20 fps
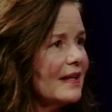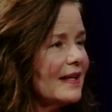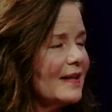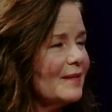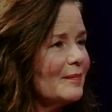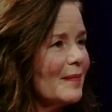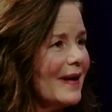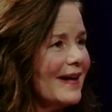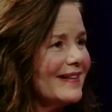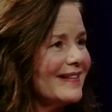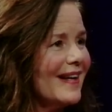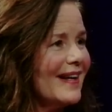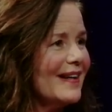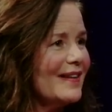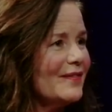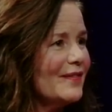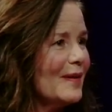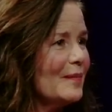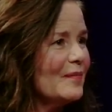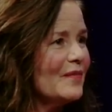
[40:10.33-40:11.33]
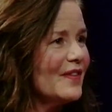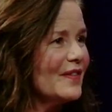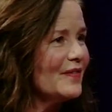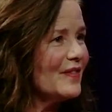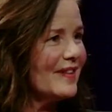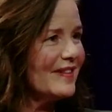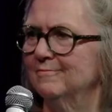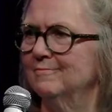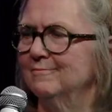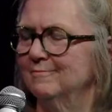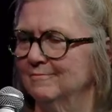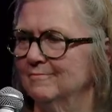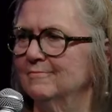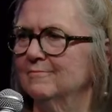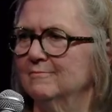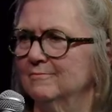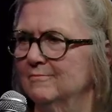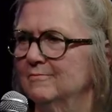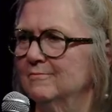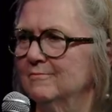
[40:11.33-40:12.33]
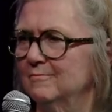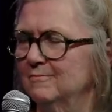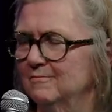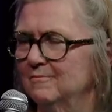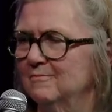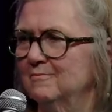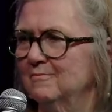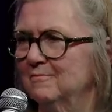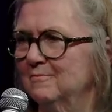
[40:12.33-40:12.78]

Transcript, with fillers: in my life, I'm 56.